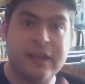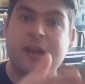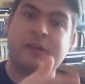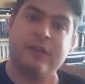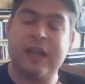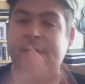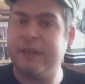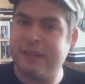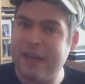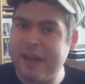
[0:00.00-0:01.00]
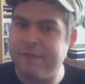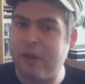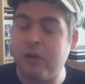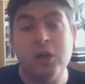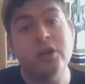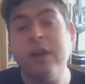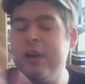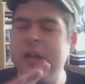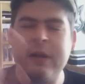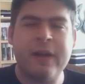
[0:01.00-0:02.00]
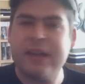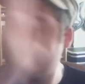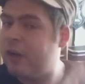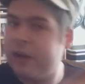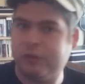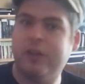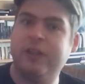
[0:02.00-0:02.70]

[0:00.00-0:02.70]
then I'm going to get Resident Evil. No, no, no, wait, scratch